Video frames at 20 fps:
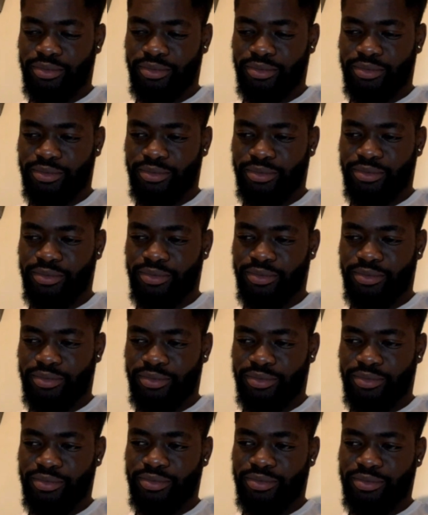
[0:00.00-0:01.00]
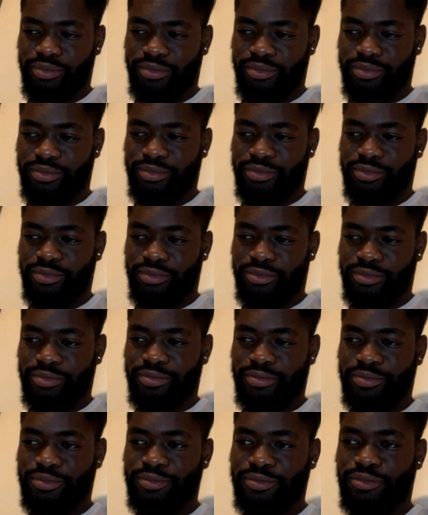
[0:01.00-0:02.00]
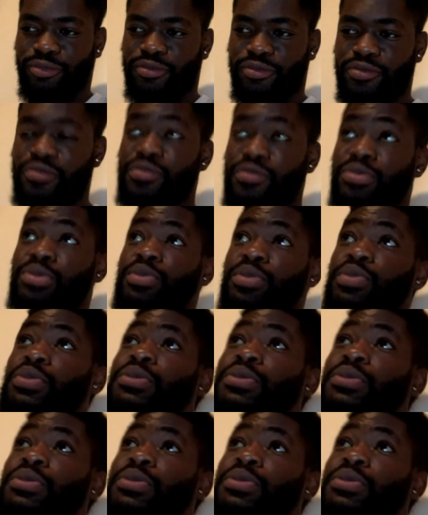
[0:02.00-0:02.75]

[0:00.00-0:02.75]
(not speaking)